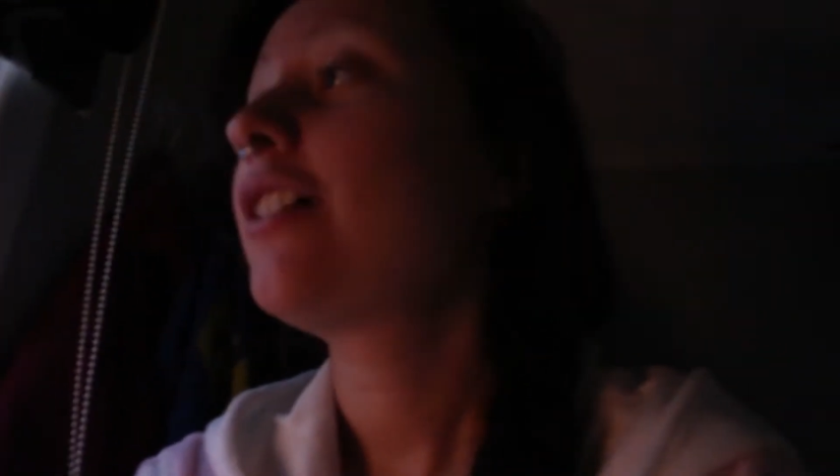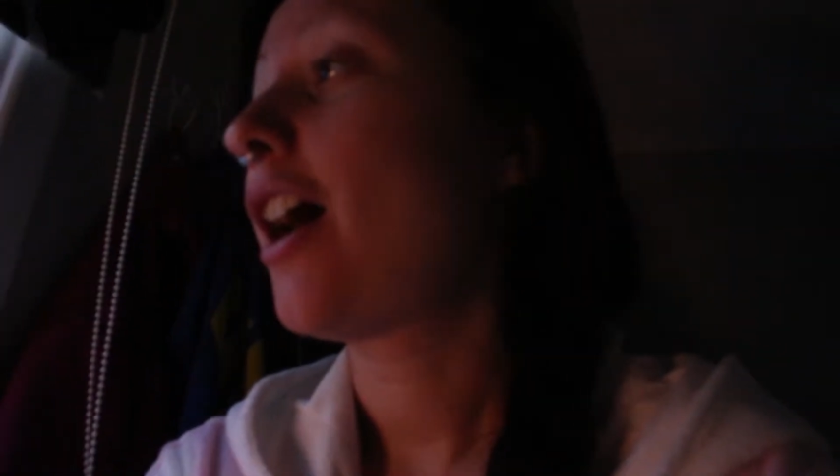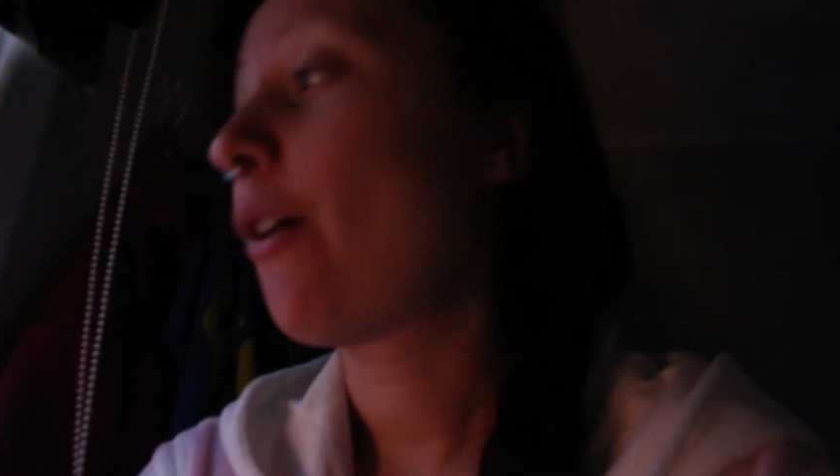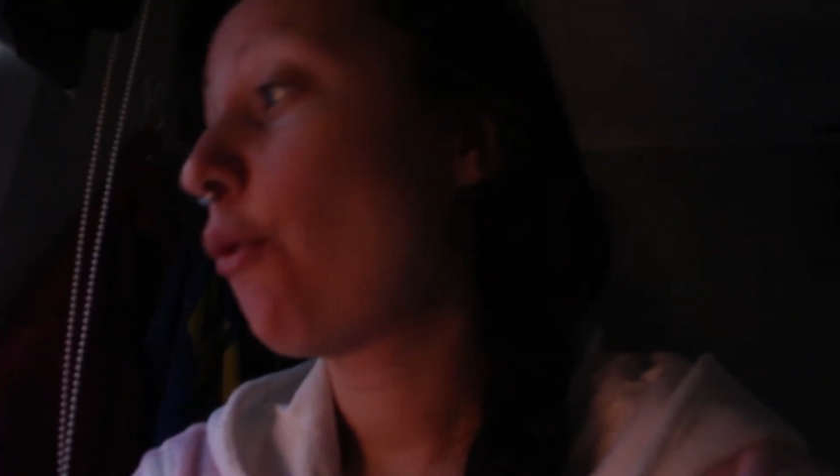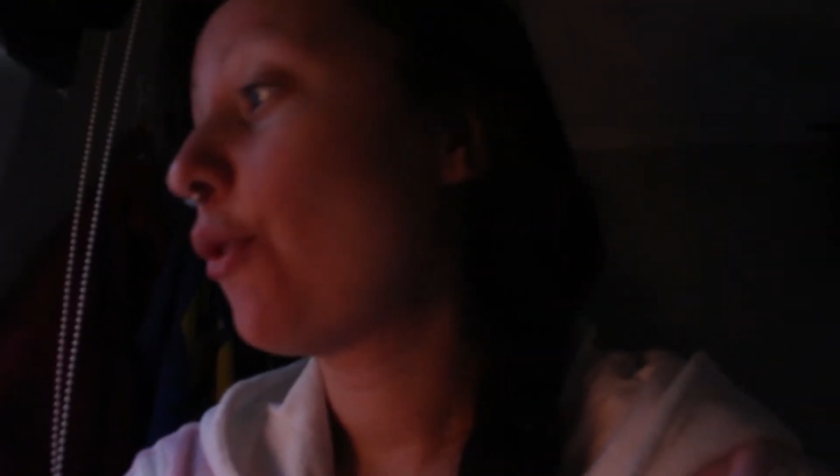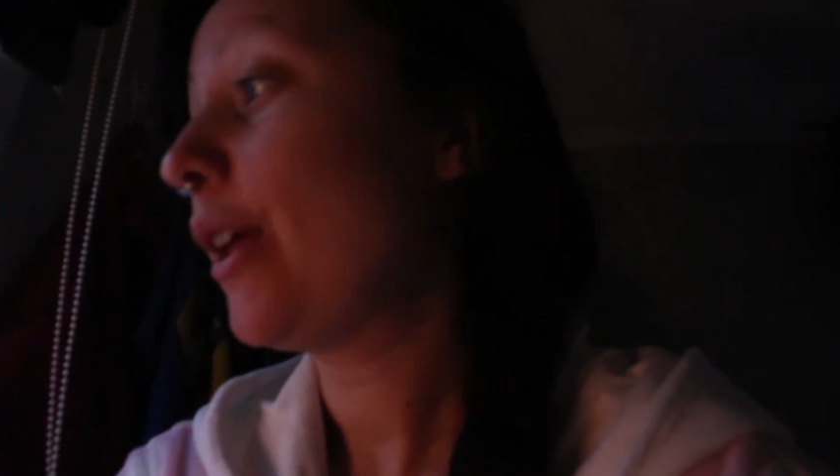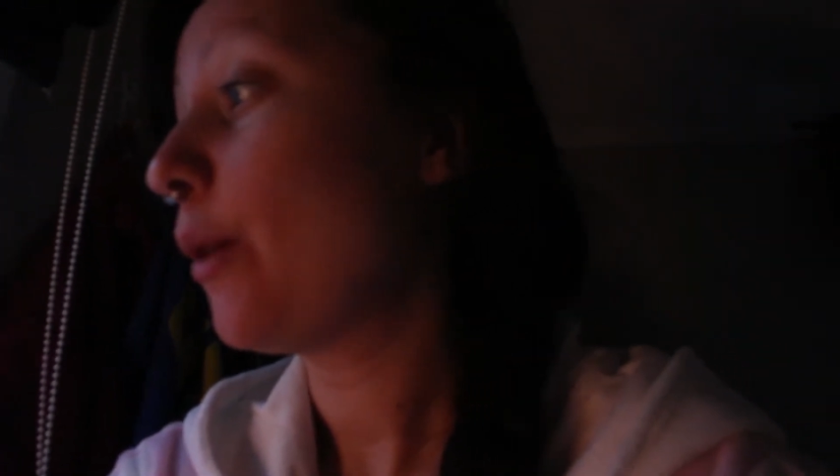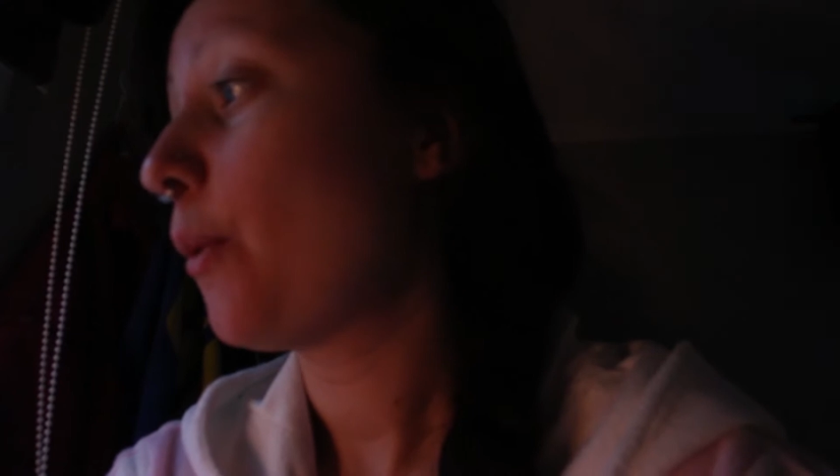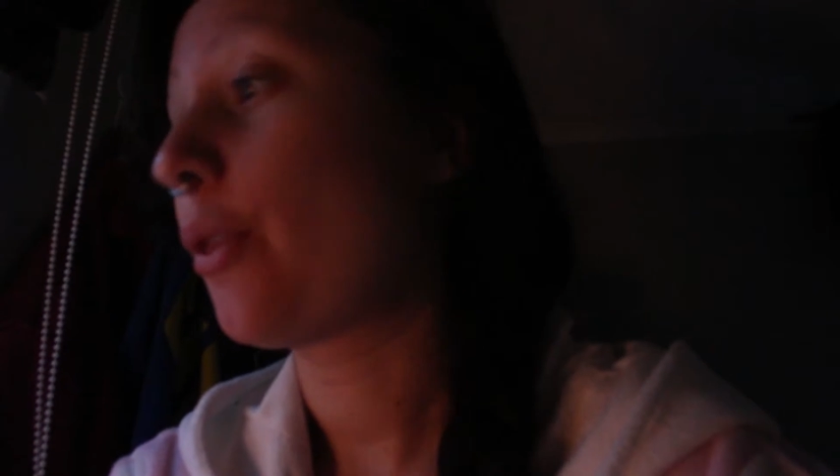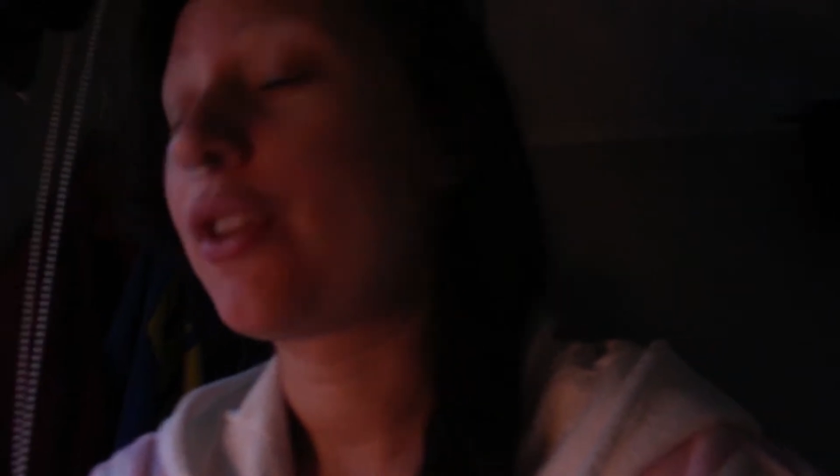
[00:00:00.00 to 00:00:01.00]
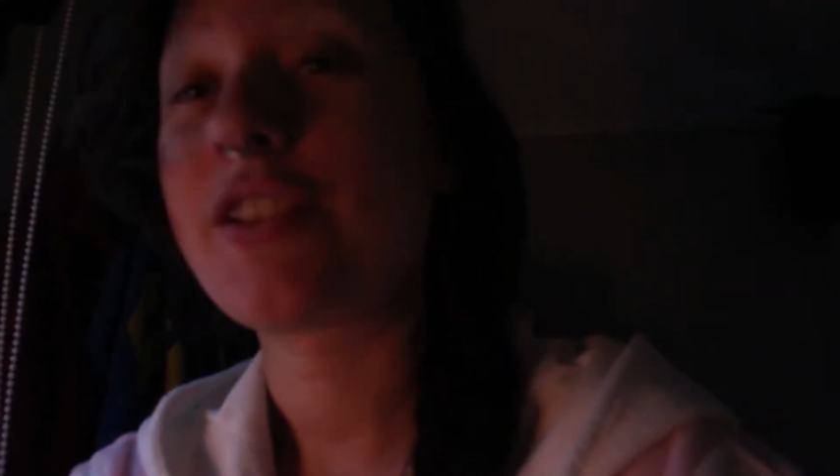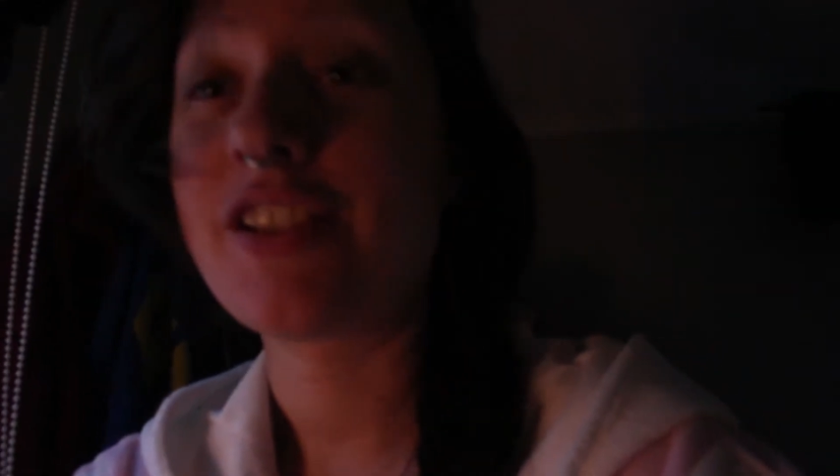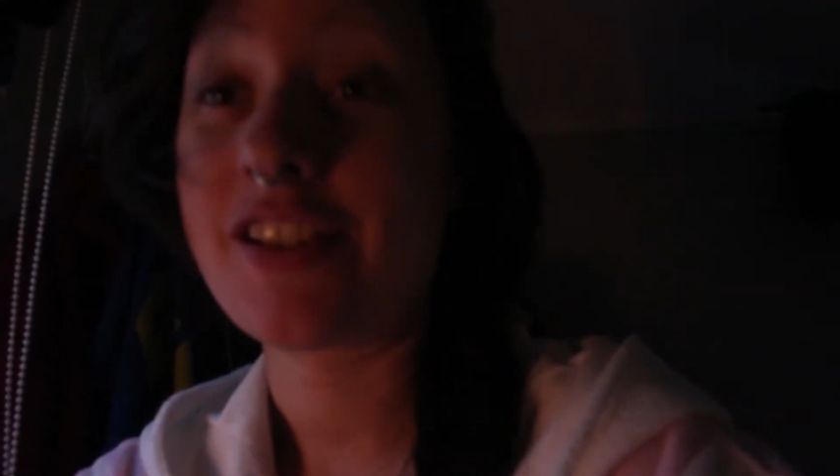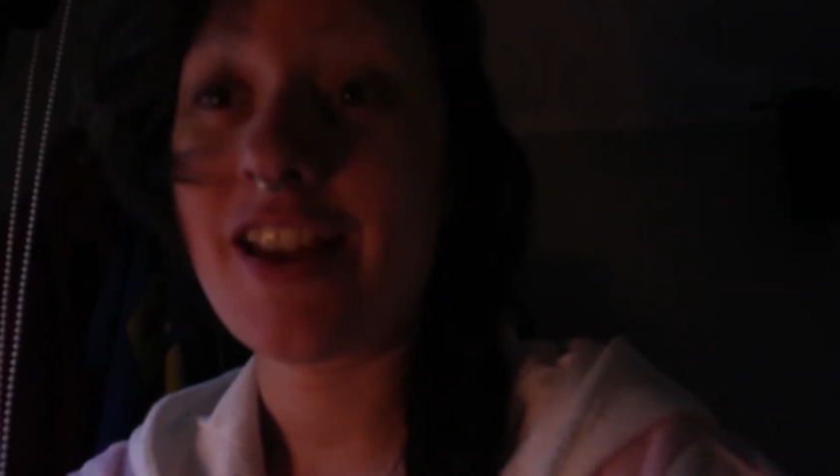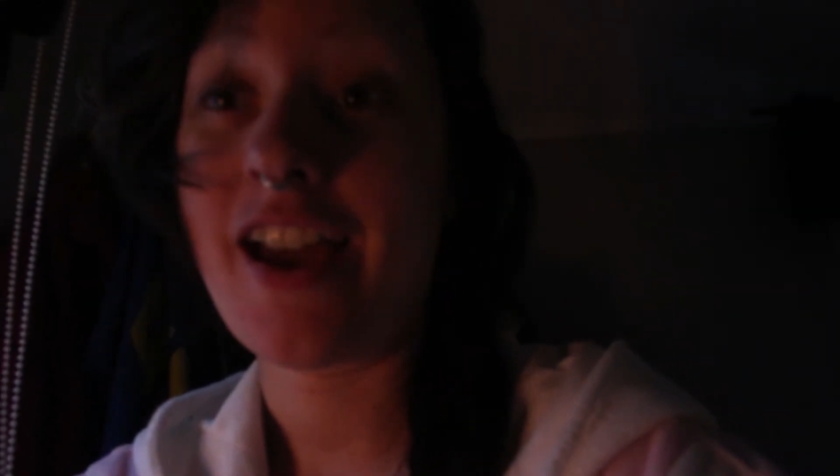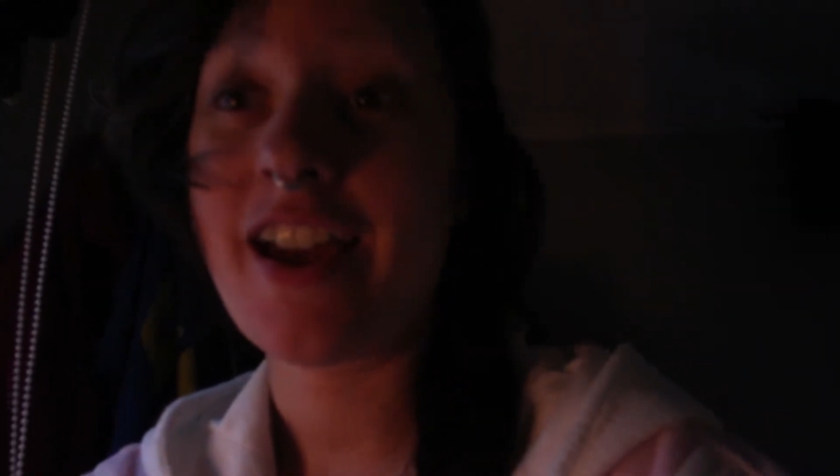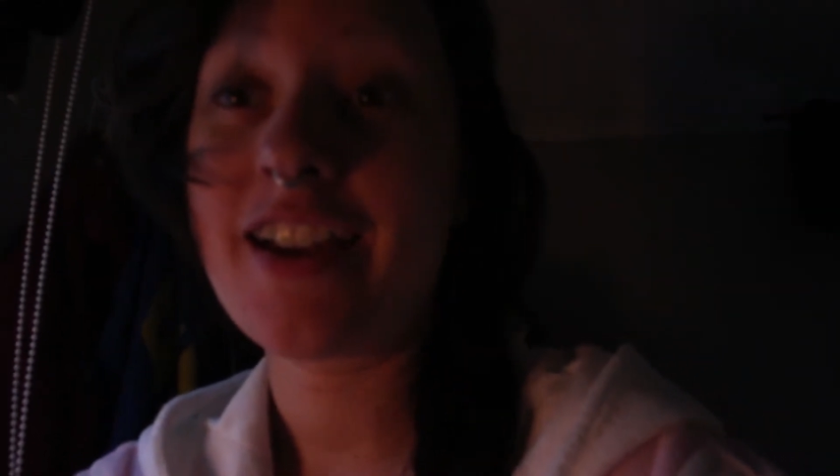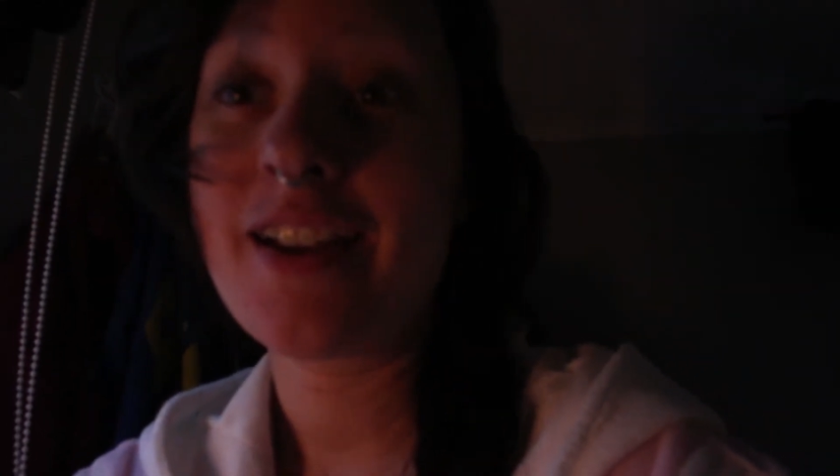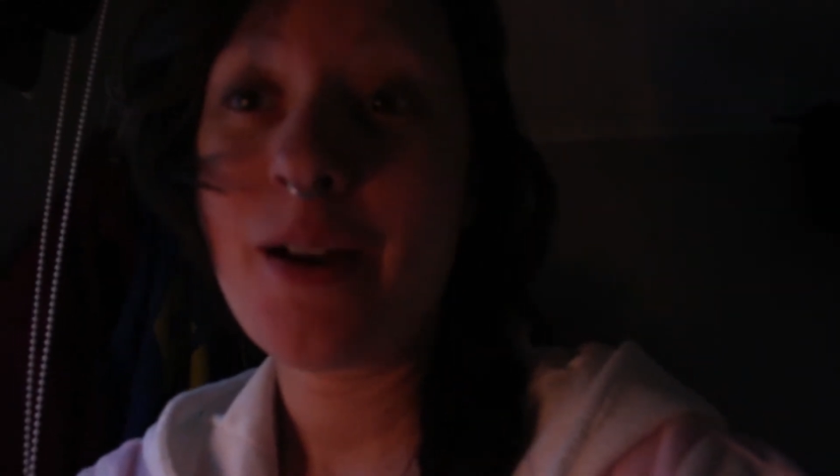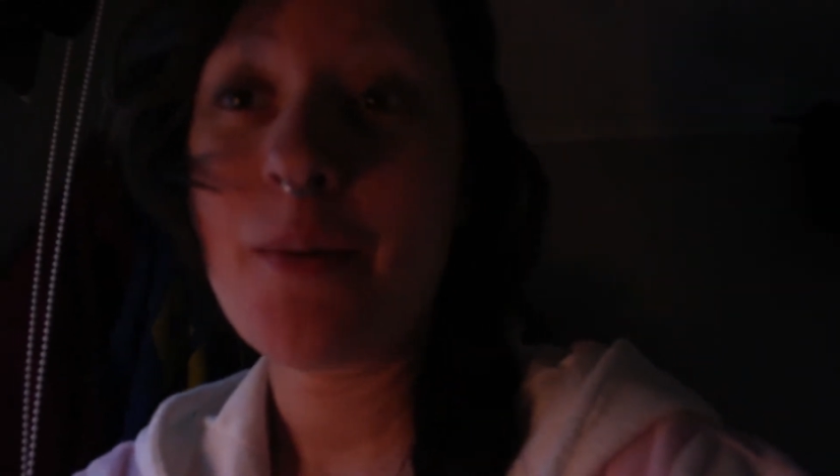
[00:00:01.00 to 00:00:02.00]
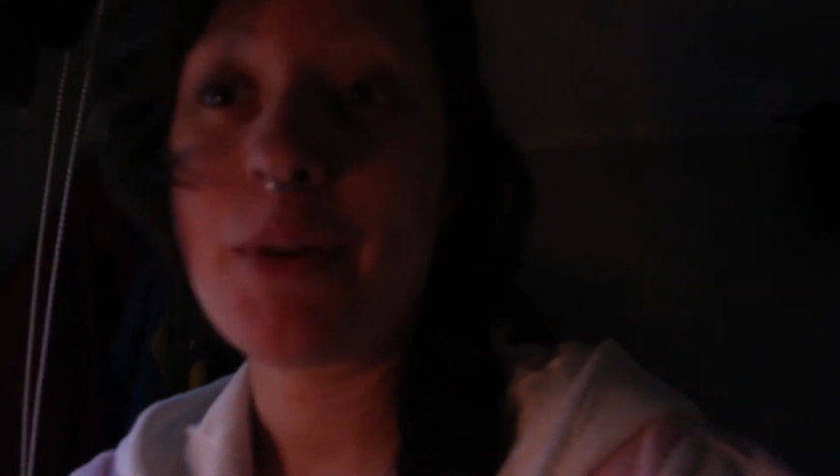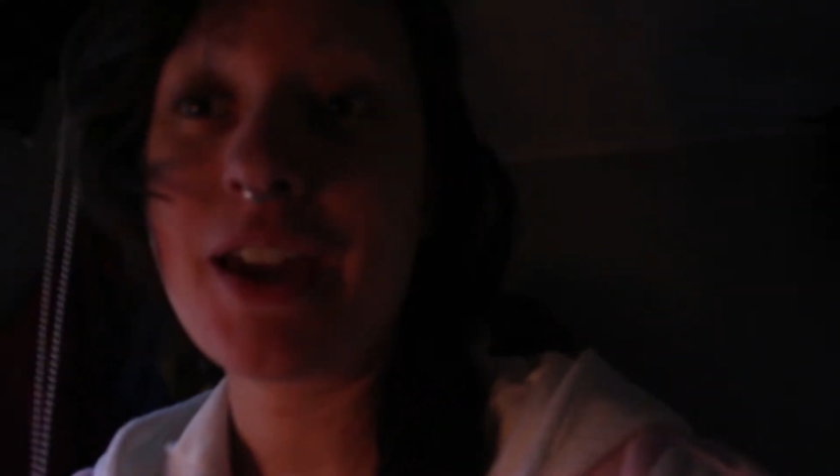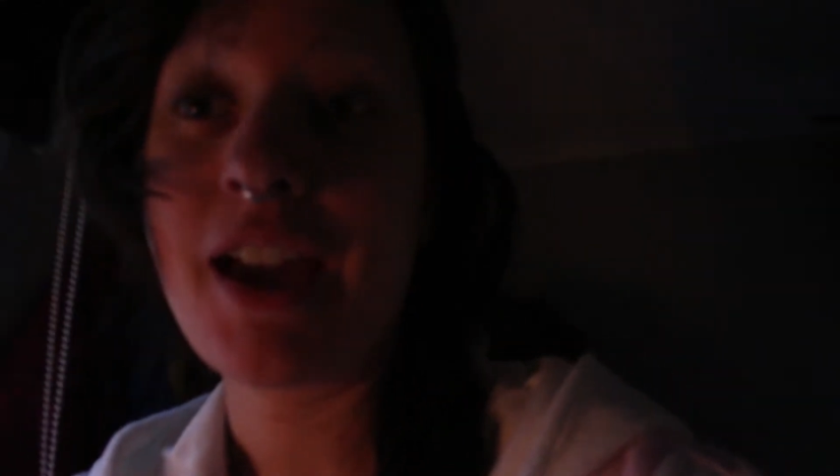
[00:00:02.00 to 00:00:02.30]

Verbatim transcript: I really want this to stay, but